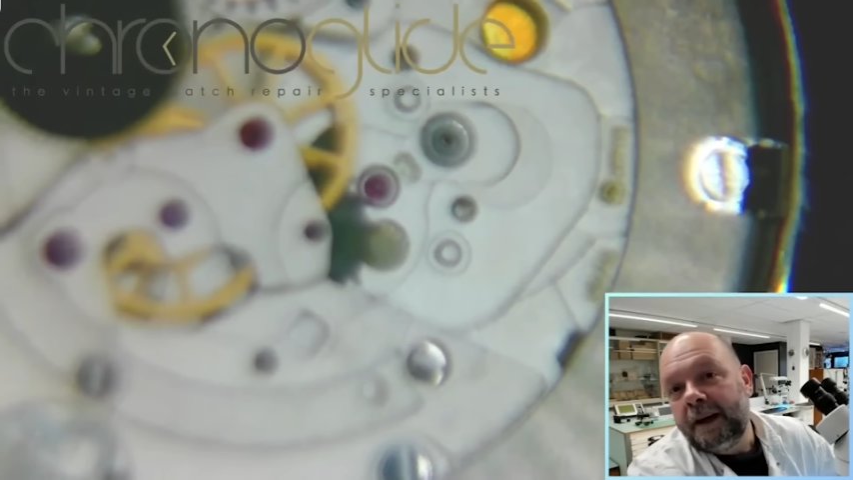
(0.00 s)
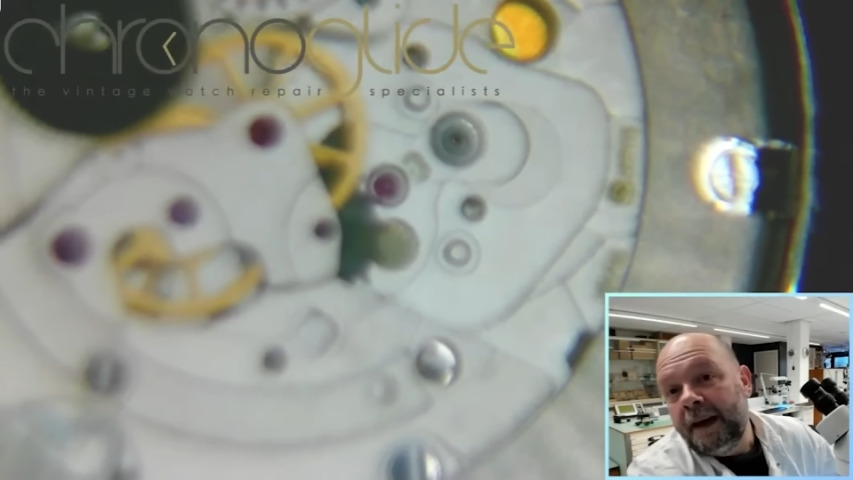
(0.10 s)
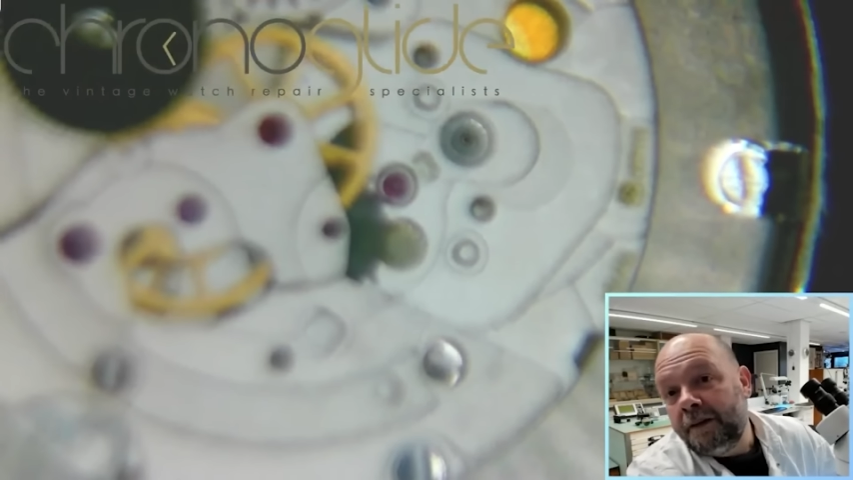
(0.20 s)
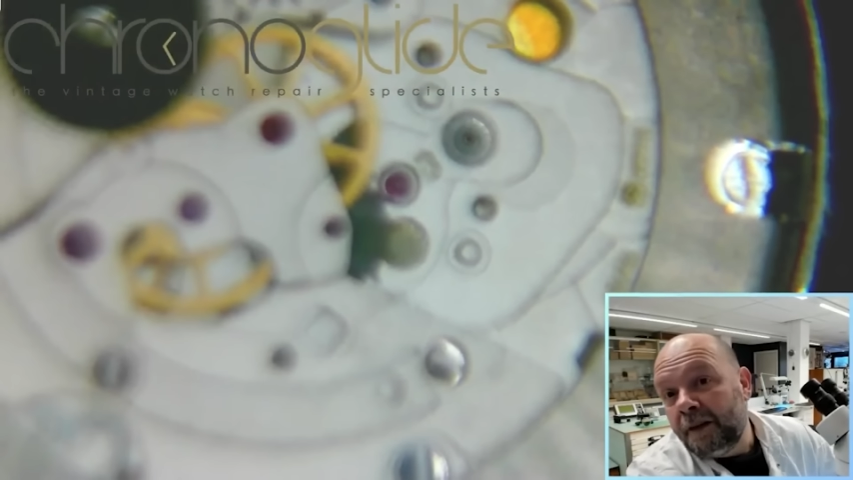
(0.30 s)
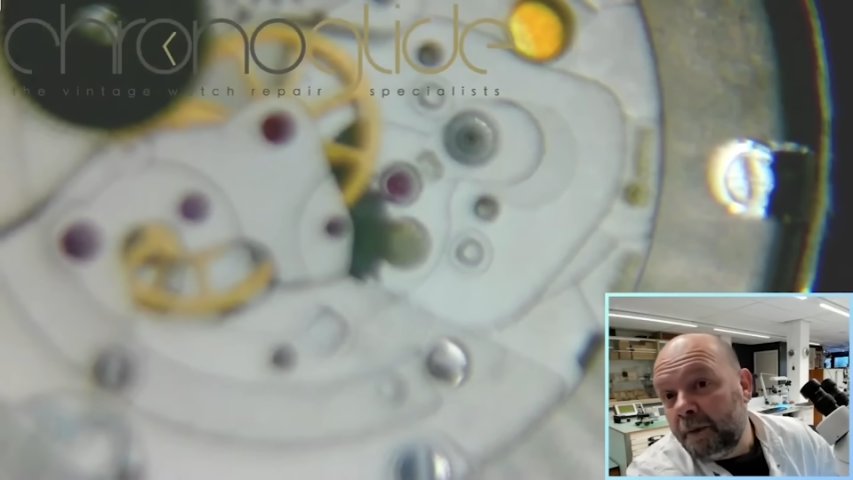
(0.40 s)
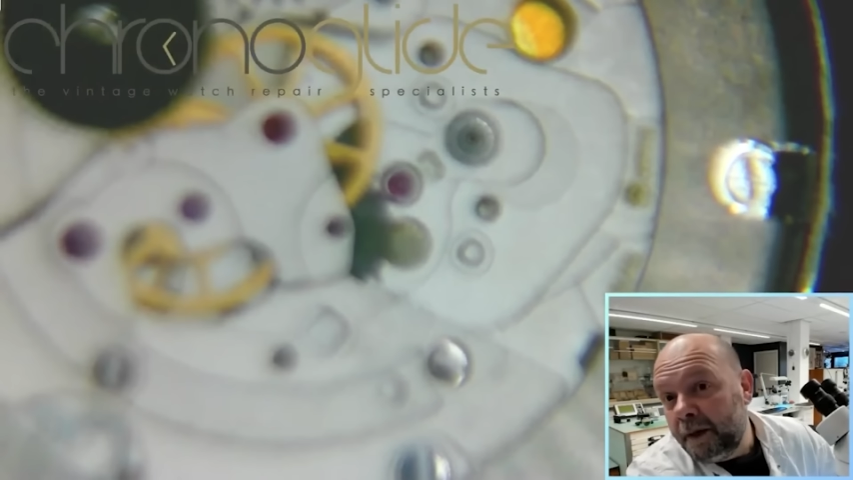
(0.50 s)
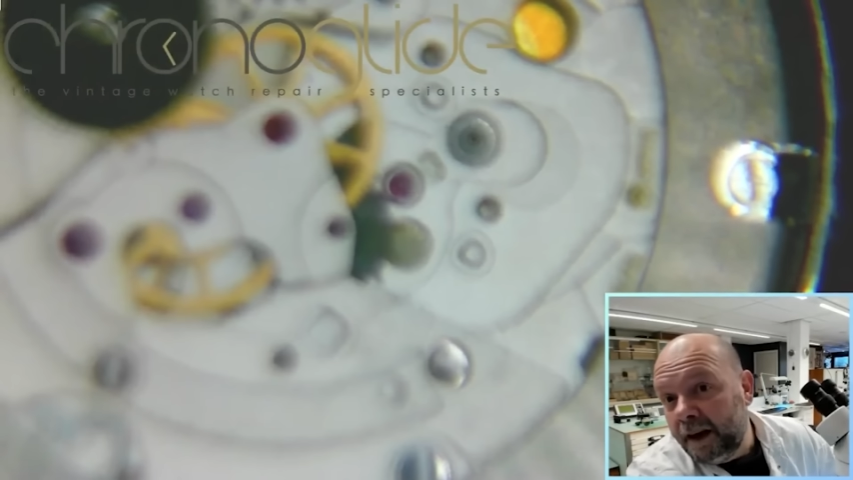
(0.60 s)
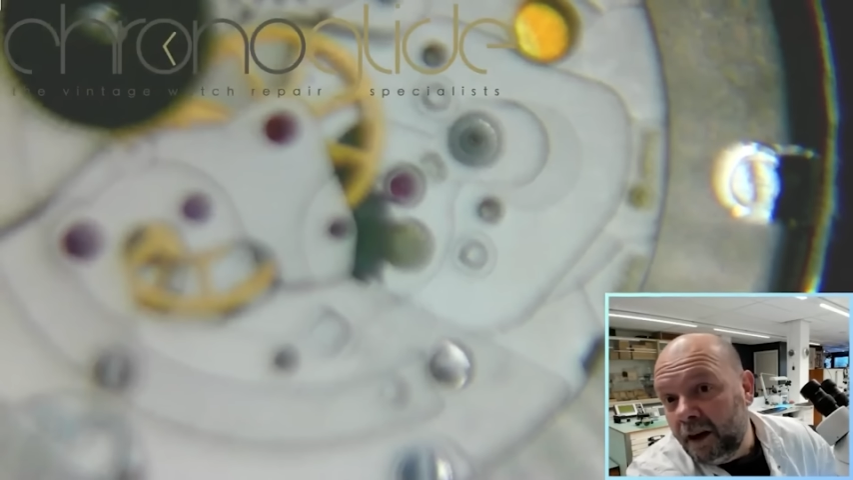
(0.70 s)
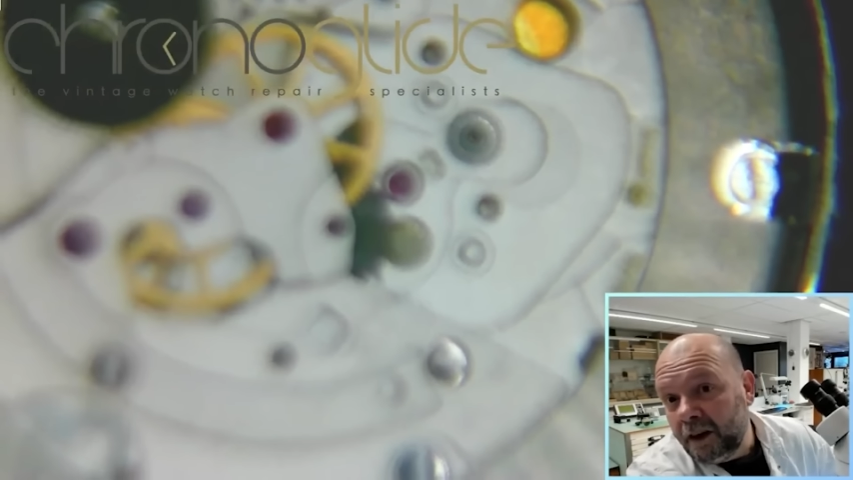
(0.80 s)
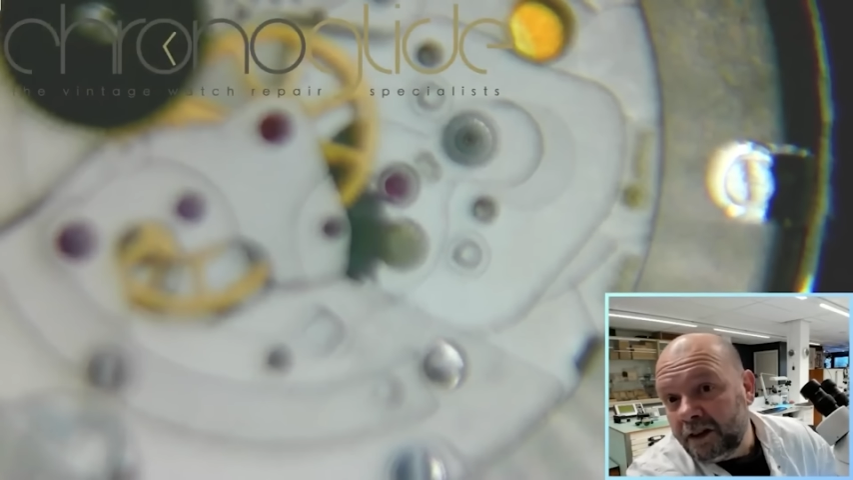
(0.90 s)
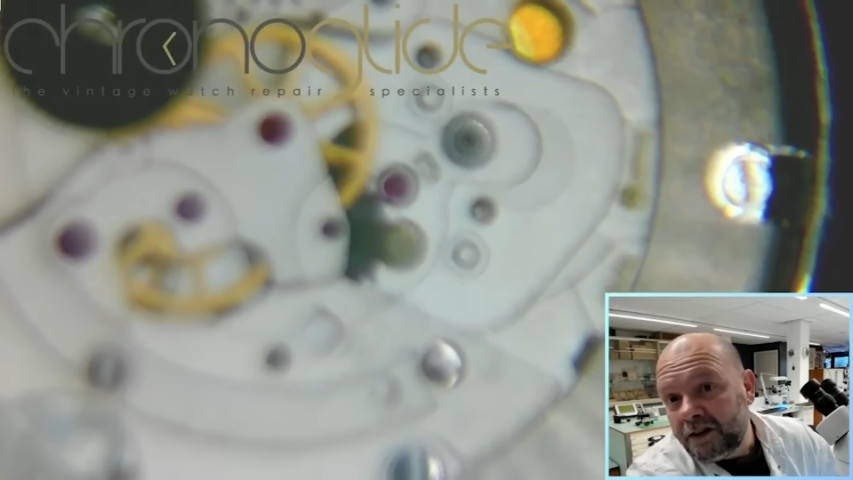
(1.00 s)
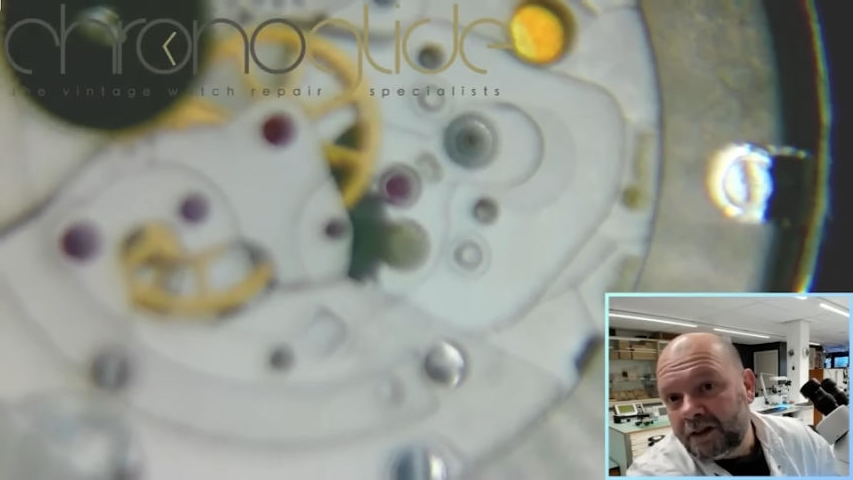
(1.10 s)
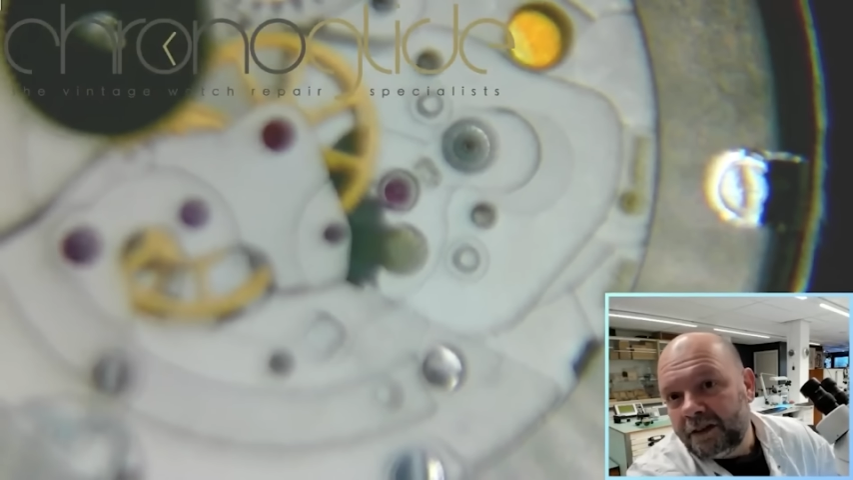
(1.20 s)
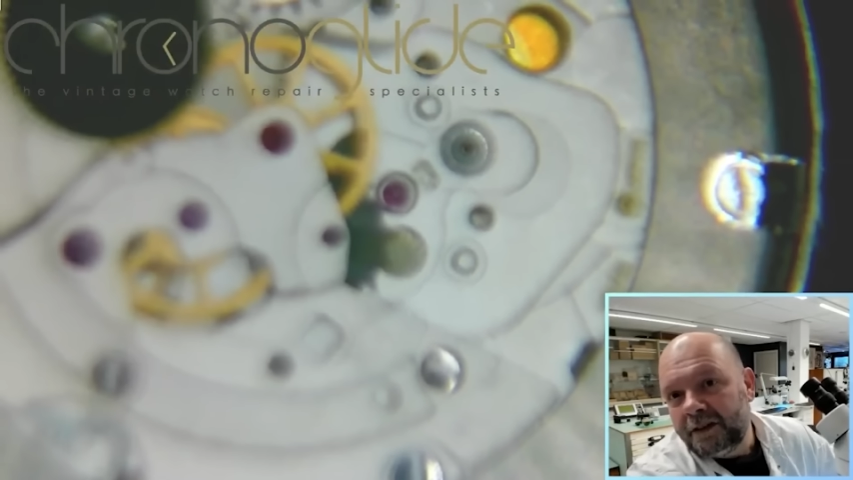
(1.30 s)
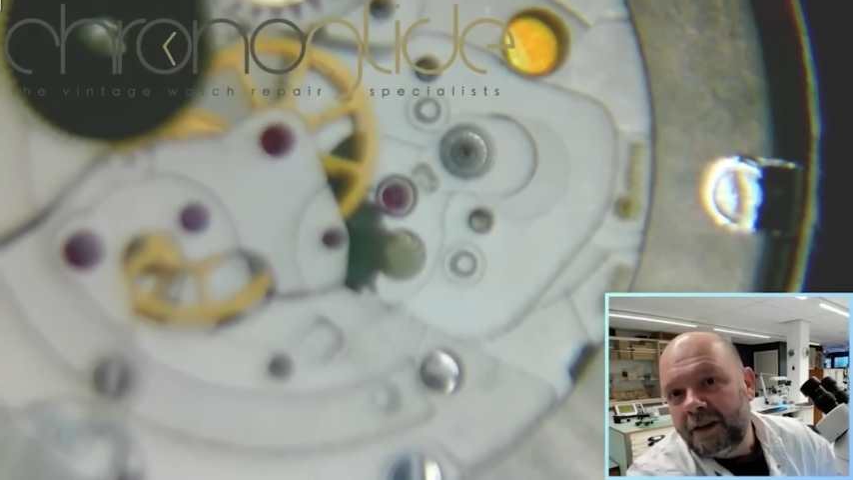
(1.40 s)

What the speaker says: if I'm being honest,